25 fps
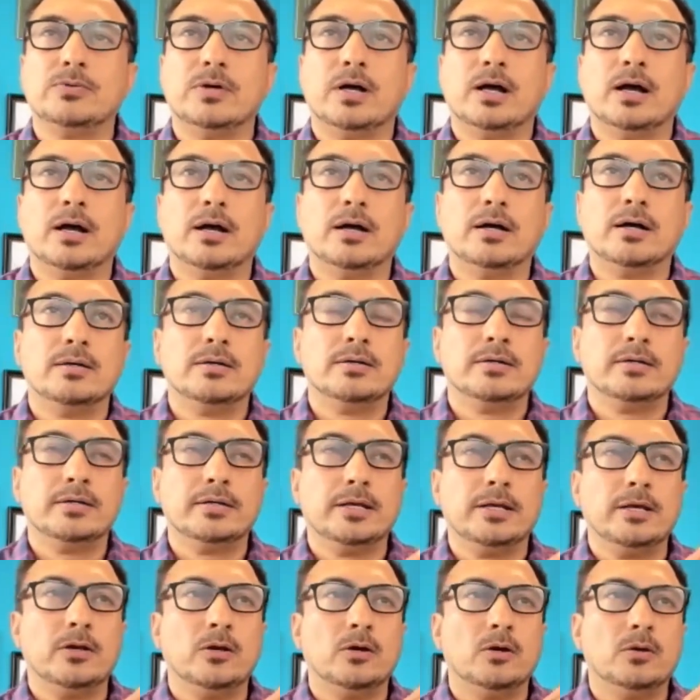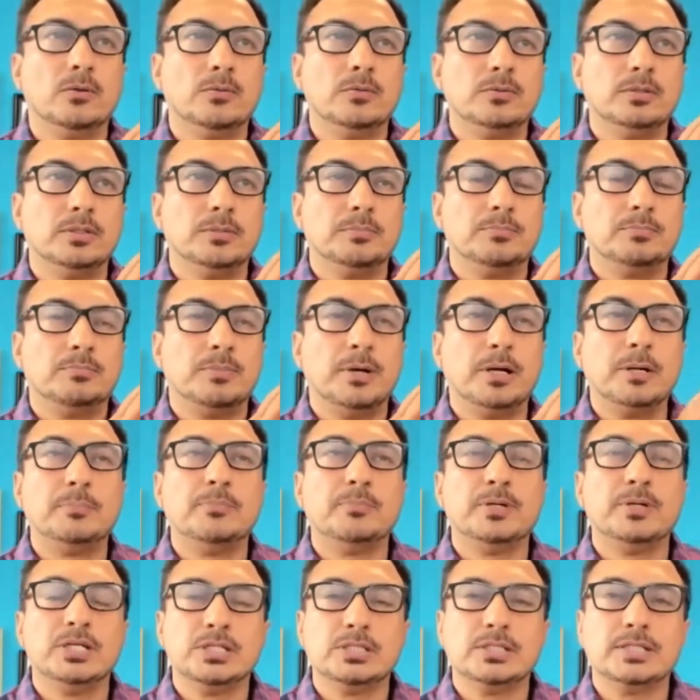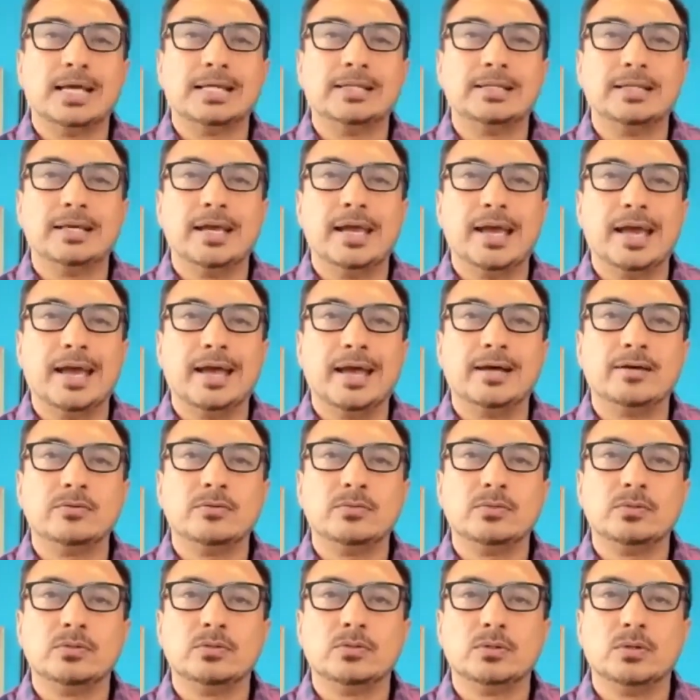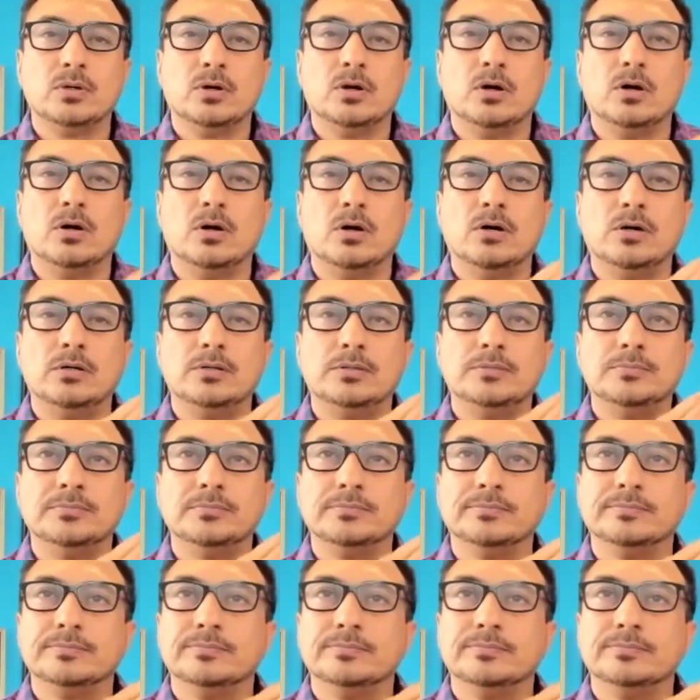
the purpose that they have, or,